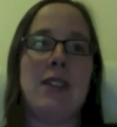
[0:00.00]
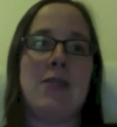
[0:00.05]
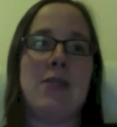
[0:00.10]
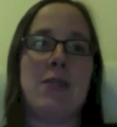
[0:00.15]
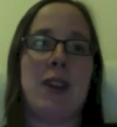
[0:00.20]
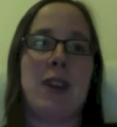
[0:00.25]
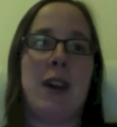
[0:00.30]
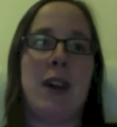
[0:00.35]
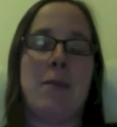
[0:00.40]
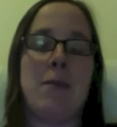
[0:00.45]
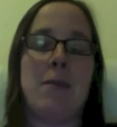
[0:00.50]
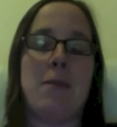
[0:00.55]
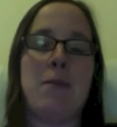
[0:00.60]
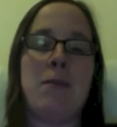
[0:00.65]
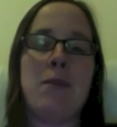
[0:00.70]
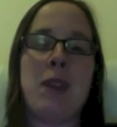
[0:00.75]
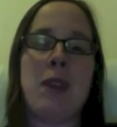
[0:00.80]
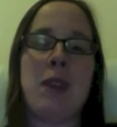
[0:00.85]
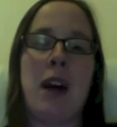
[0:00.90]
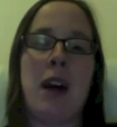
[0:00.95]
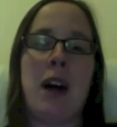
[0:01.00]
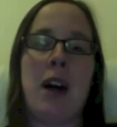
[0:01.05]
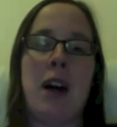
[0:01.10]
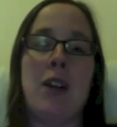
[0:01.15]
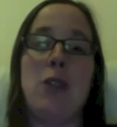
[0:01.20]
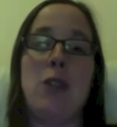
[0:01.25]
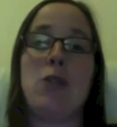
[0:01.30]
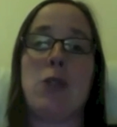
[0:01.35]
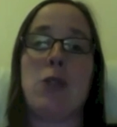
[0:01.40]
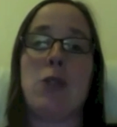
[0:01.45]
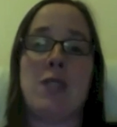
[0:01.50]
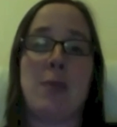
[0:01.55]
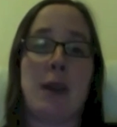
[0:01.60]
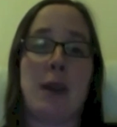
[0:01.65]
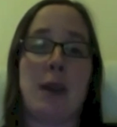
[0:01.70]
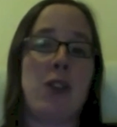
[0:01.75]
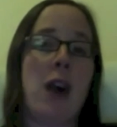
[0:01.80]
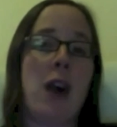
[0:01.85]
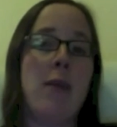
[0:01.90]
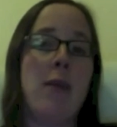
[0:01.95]
from uh, a neutron
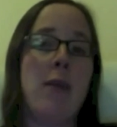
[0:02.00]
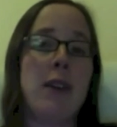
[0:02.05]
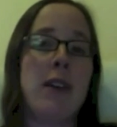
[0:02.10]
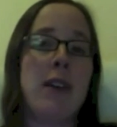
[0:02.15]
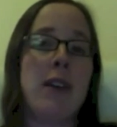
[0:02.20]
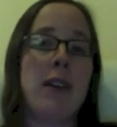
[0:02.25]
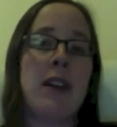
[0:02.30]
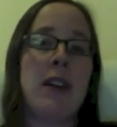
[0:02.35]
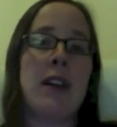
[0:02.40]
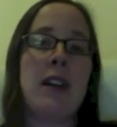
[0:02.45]
spectrometer